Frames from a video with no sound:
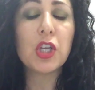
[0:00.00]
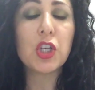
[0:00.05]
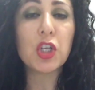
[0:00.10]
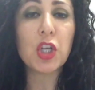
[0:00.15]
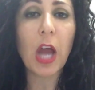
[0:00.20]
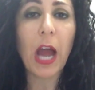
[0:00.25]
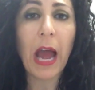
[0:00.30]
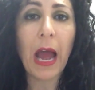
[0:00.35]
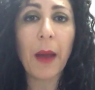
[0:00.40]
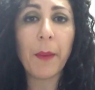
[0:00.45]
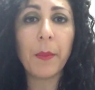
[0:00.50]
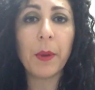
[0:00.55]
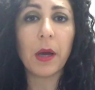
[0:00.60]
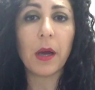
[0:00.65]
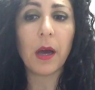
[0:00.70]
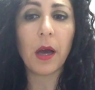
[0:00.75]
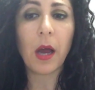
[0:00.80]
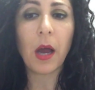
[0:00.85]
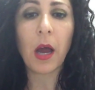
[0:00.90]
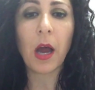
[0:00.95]
job,
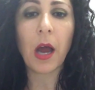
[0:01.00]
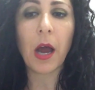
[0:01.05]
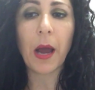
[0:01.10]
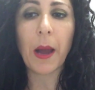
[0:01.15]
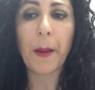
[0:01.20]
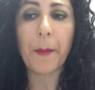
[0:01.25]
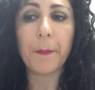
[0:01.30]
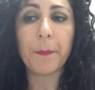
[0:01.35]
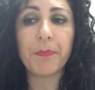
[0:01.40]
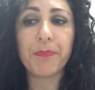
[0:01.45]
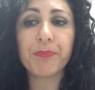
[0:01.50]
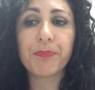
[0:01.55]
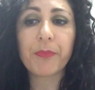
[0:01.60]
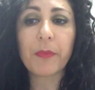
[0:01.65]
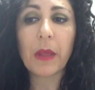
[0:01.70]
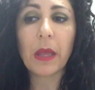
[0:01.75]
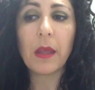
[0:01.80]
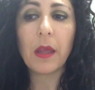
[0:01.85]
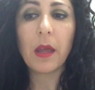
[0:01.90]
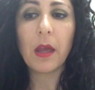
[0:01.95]

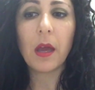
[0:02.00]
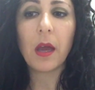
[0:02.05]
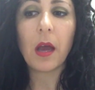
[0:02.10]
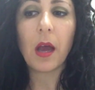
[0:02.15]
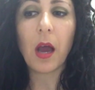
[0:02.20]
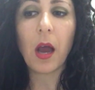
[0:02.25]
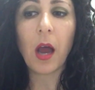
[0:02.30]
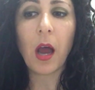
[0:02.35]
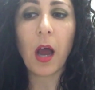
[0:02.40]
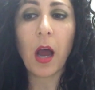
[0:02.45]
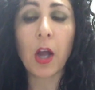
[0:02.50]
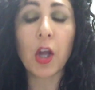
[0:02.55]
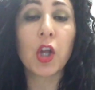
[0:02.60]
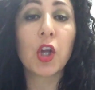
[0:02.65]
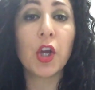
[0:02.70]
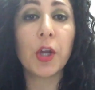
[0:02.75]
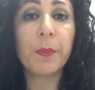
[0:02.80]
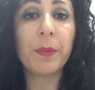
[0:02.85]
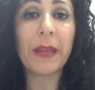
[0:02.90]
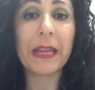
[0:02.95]
a
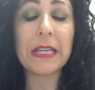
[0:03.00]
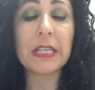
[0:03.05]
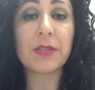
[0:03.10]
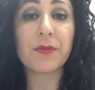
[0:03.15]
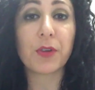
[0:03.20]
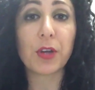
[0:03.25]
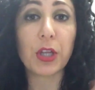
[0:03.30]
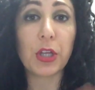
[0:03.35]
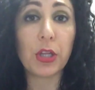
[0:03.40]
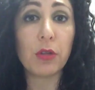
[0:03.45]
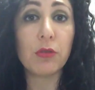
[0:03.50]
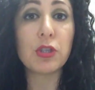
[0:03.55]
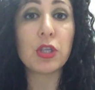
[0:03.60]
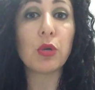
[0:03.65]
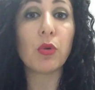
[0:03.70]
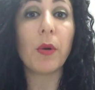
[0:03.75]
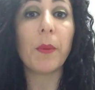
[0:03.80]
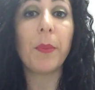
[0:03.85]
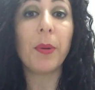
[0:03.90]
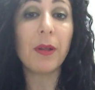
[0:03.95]
good place for you
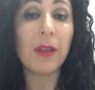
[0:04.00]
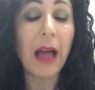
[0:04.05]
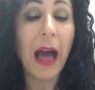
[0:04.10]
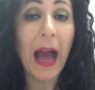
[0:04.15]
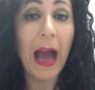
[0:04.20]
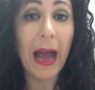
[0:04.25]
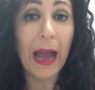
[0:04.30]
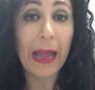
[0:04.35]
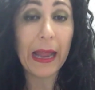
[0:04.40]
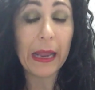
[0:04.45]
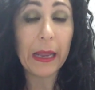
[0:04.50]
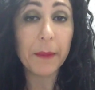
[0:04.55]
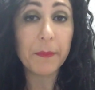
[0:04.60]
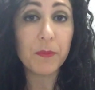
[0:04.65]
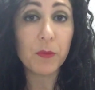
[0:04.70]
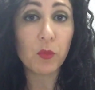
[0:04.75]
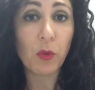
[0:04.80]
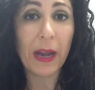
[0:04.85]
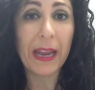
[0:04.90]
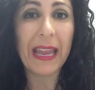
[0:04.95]
to apply,
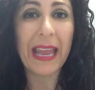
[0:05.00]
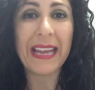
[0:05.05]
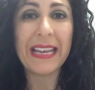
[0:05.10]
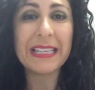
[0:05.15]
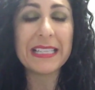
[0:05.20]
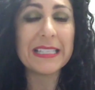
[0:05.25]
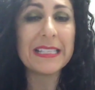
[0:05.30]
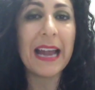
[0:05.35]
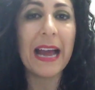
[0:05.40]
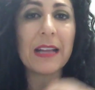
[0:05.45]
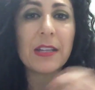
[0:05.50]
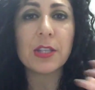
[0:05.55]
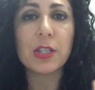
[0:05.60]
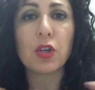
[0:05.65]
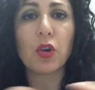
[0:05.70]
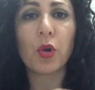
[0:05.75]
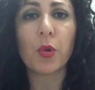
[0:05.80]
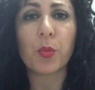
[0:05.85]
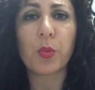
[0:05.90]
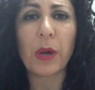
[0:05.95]
right? And it's not
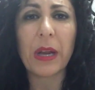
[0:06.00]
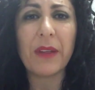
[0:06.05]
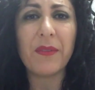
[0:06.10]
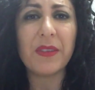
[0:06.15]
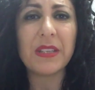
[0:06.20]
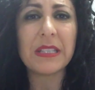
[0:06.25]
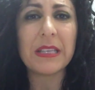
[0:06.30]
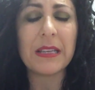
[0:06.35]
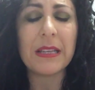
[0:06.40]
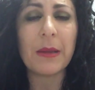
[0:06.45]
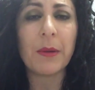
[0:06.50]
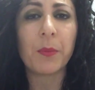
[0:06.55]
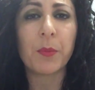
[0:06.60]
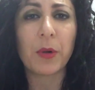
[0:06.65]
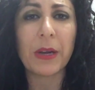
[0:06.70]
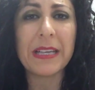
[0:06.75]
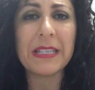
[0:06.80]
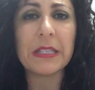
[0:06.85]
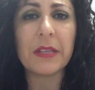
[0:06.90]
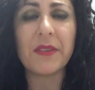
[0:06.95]
so
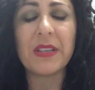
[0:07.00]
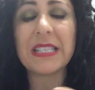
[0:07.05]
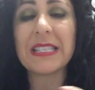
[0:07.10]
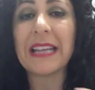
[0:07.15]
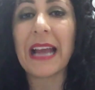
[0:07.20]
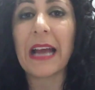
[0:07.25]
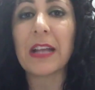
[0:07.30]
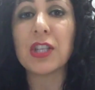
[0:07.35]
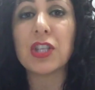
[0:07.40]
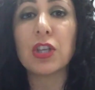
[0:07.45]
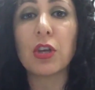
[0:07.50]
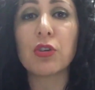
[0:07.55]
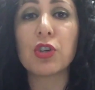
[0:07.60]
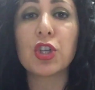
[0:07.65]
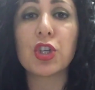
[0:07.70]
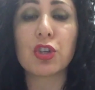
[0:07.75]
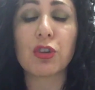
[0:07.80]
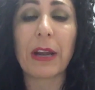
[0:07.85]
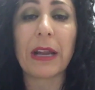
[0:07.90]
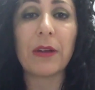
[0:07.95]
abrasive, it's not so
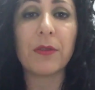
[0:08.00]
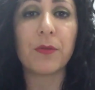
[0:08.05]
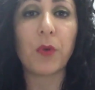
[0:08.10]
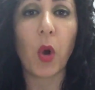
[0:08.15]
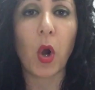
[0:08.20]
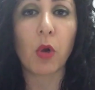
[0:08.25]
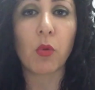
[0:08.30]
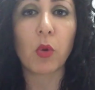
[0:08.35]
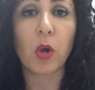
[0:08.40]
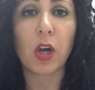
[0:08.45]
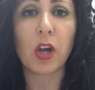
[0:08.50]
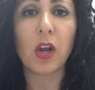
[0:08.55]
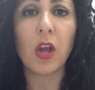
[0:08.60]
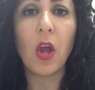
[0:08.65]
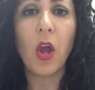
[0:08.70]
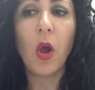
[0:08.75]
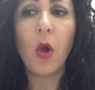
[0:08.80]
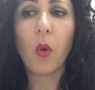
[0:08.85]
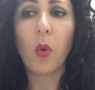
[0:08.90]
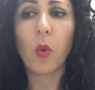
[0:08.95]
straightforward
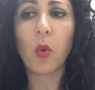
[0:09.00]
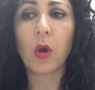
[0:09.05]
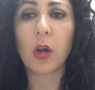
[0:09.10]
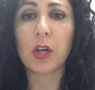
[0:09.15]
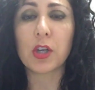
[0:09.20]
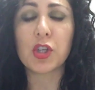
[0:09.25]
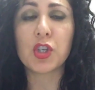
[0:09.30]
or